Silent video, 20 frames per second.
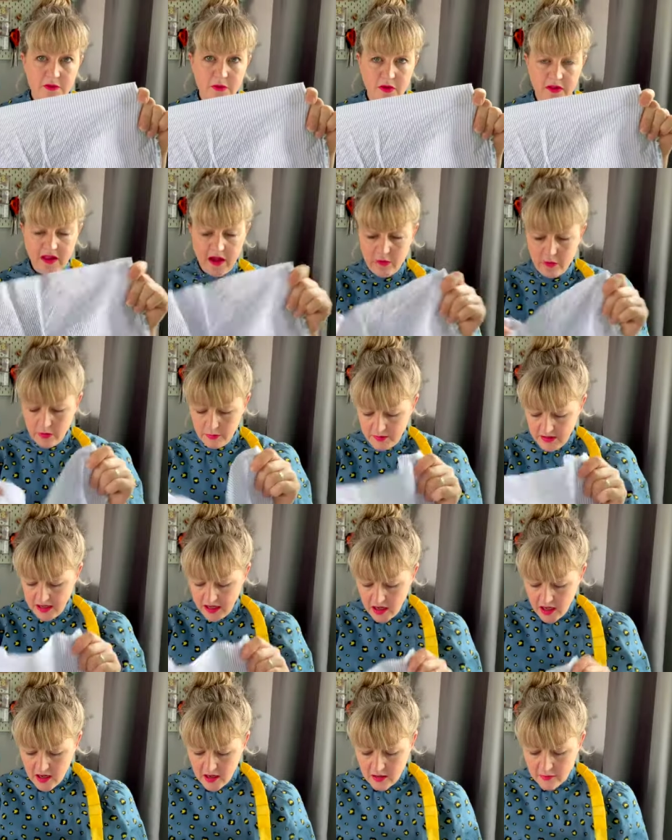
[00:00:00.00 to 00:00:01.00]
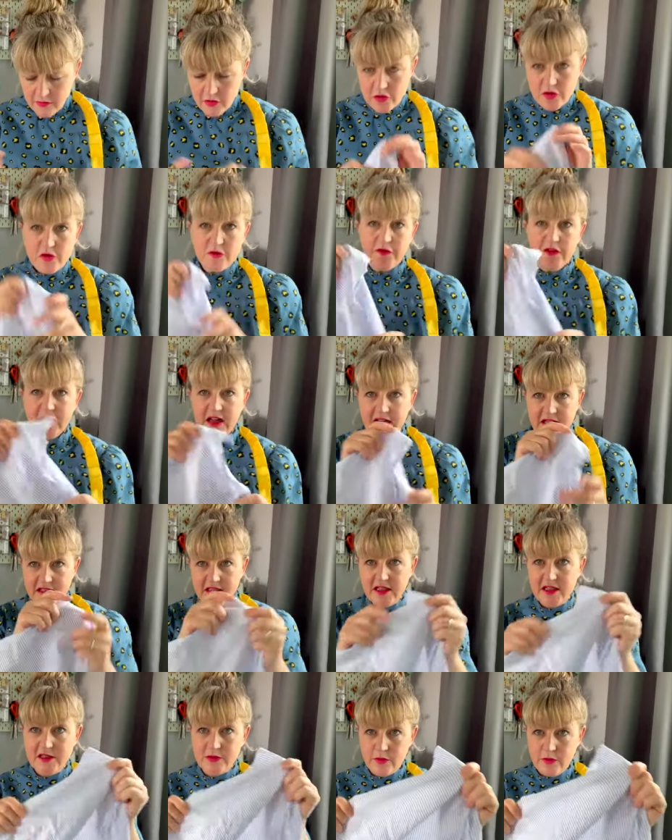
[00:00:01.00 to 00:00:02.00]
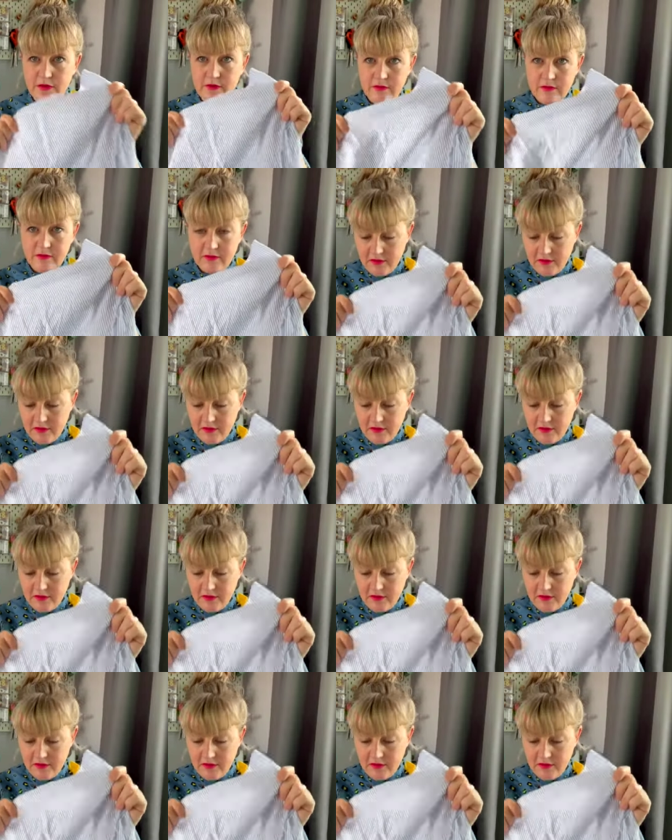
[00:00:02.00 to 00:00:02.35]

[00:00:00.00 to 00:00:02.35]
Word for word: what that will be I'm not sure if I'll get to this one